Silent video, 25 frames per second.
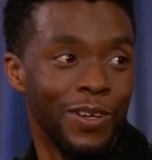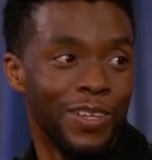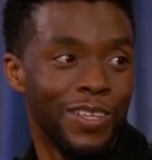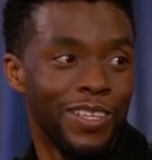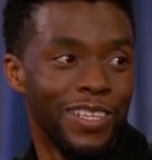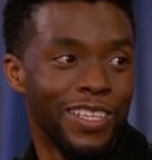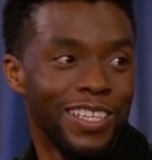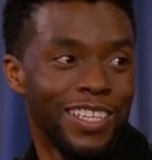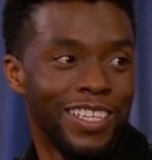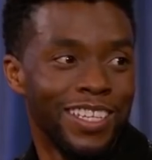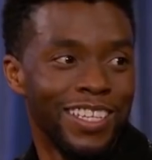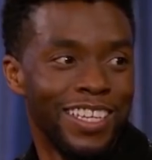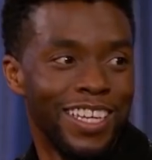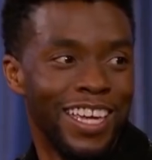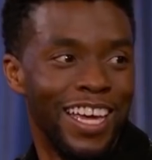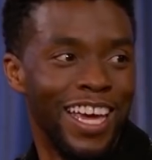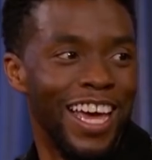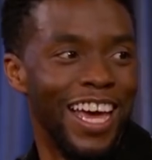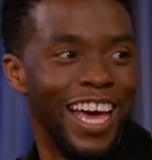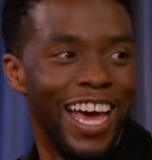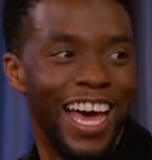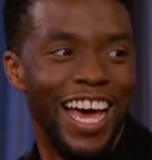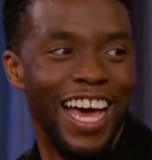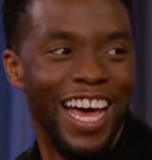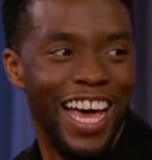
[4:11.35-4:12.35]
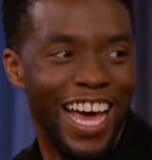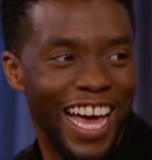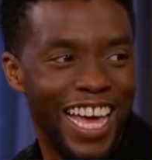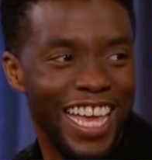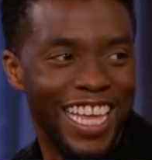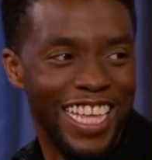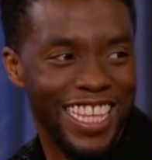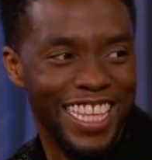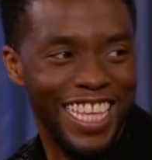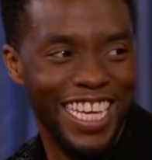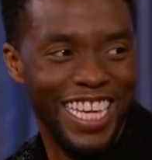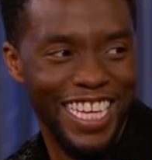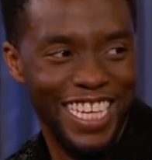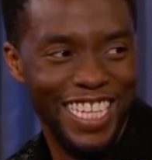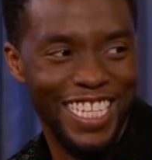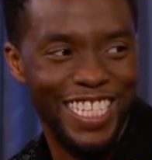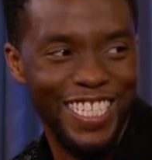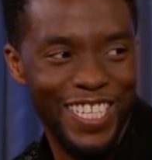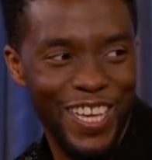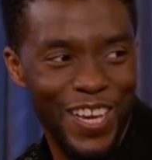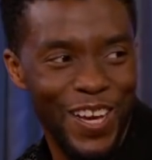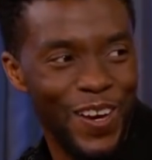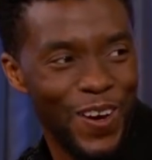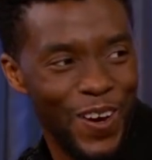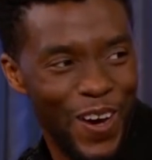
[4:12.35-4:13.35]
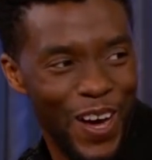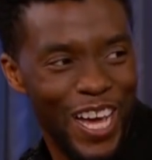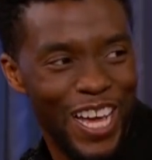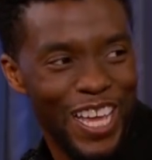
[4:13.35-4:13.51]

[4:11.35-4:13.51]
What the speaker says: Up. I think so.